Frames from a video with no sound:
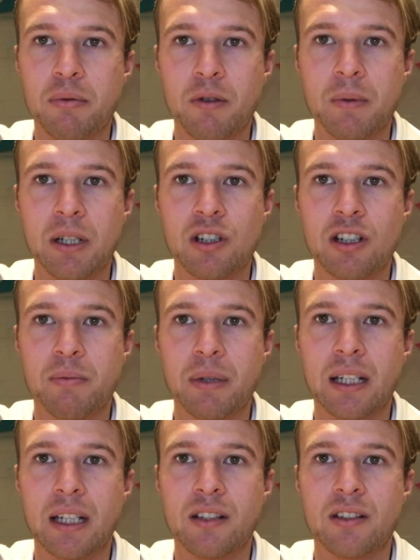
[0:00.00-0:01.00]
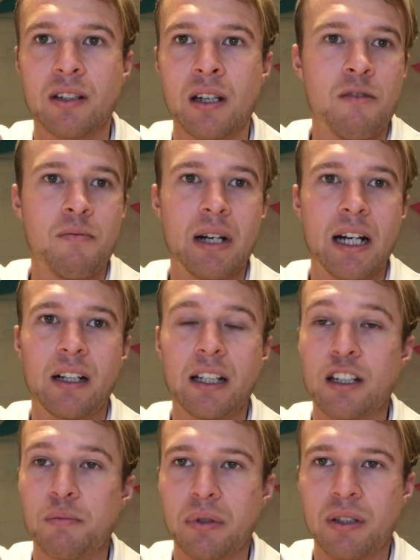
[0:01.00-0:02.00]
Premiership against Manel
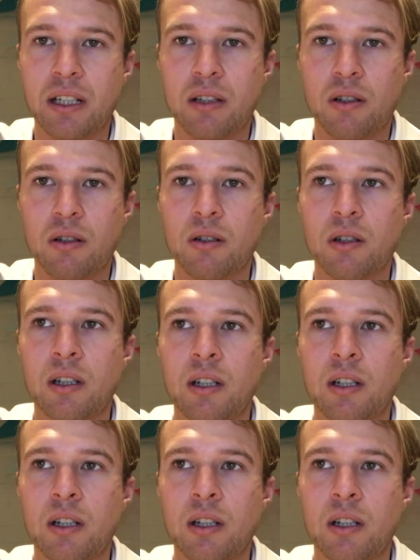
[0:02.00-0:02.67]
Esposito.